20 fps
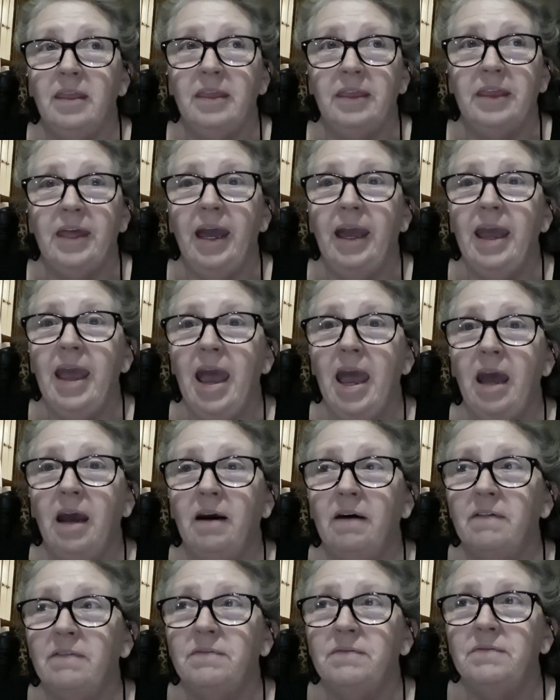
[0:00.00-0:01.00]
They
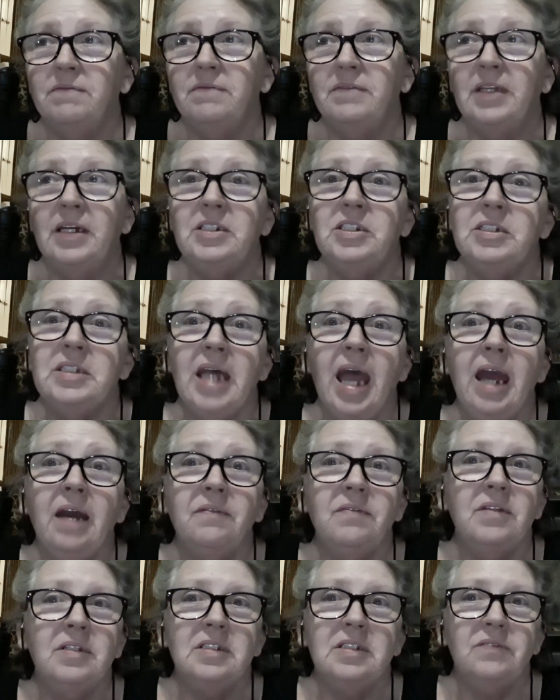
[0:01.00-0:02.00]
just
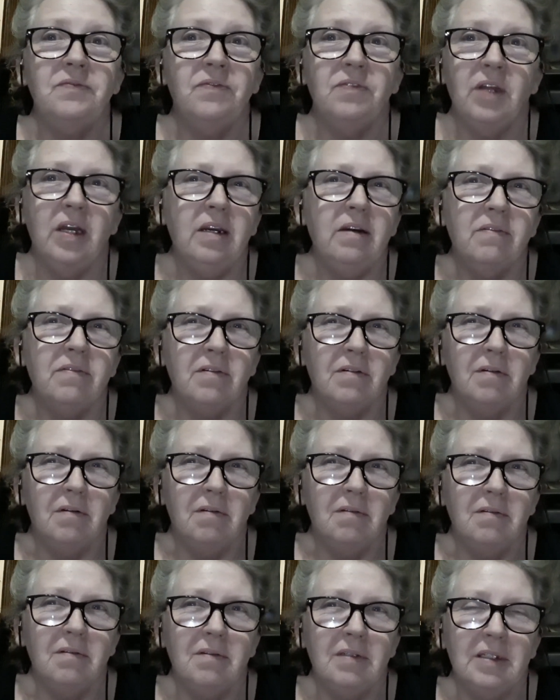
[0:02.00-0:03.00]
have this flavor
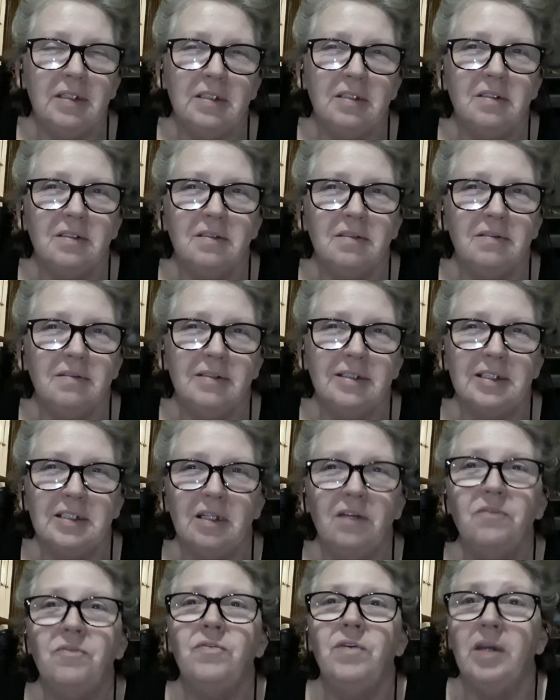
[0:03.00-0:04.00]
that's this
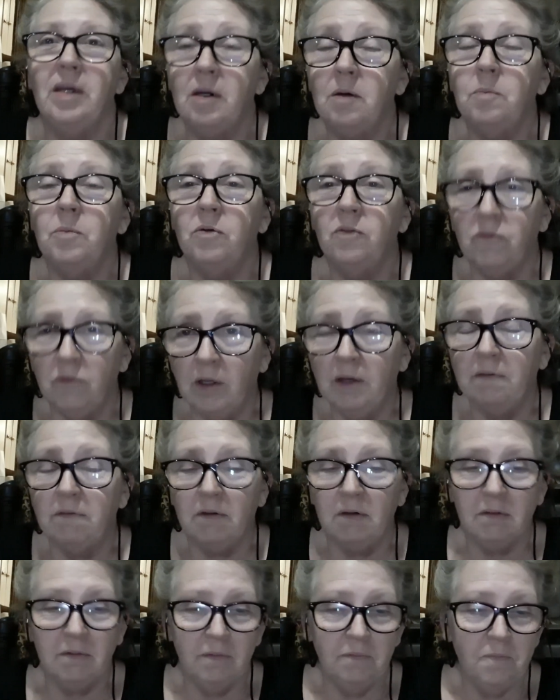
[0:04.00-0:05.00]
unforgettable flavor.